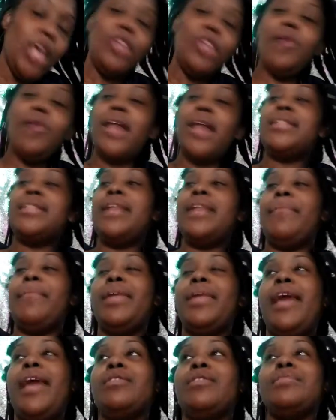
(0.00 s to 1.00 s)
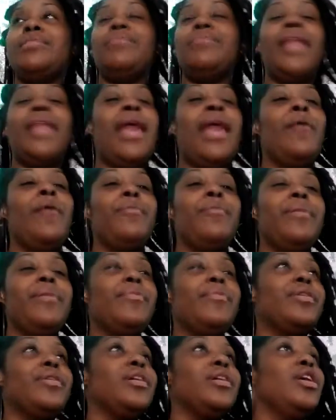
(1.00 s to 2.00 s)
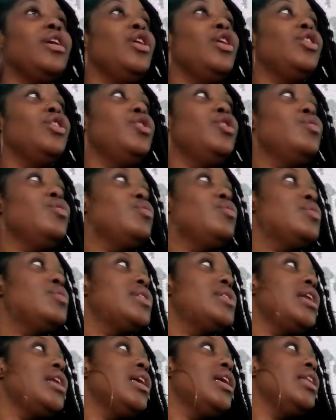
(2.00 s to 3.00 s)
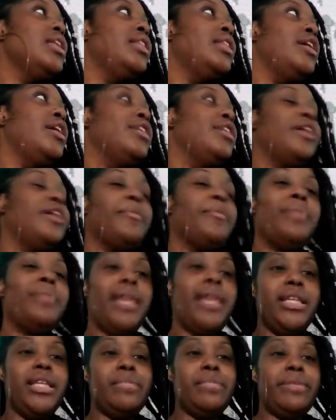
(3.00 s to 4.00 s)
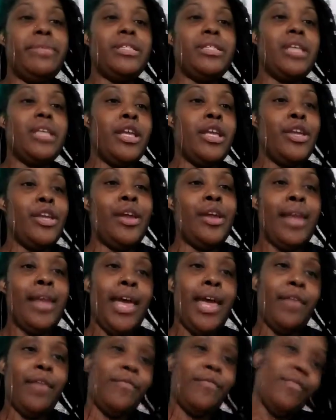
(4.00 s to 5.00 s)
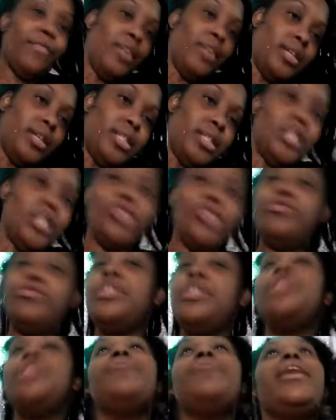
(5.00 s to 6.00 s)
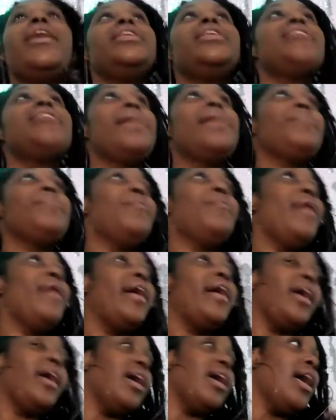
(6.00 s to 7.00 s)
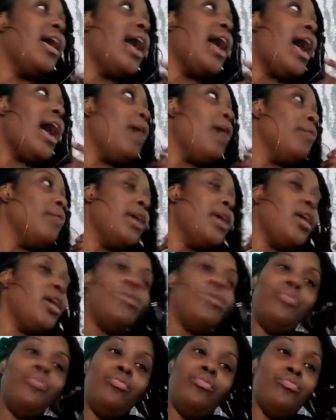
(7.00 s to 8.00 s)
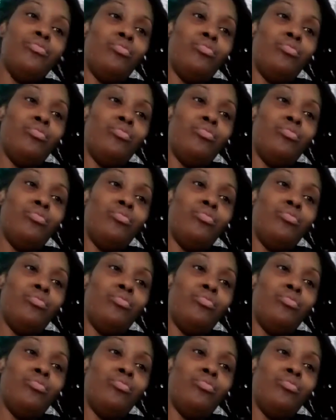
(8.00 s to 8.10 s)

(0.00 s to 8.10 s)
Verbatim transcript: You gotta stop allowing allowing people to use their their placements in your life to treat you any type of way. I don't care who,